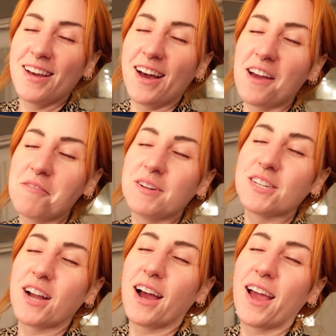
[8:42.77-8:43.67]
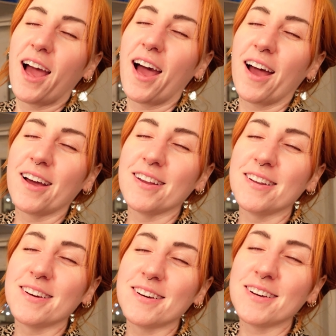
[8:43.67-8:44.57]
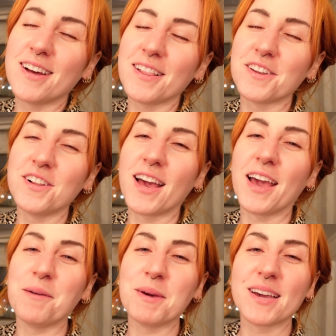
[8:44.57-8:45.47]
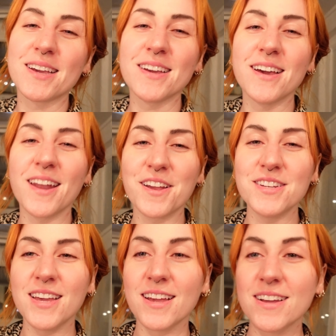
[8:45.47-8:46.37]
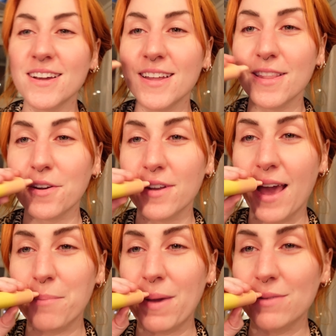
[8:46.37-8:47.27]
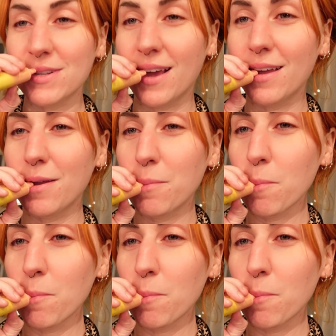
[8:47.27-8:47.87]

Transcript: I wish I had a little hammock and I could take a little nap outside.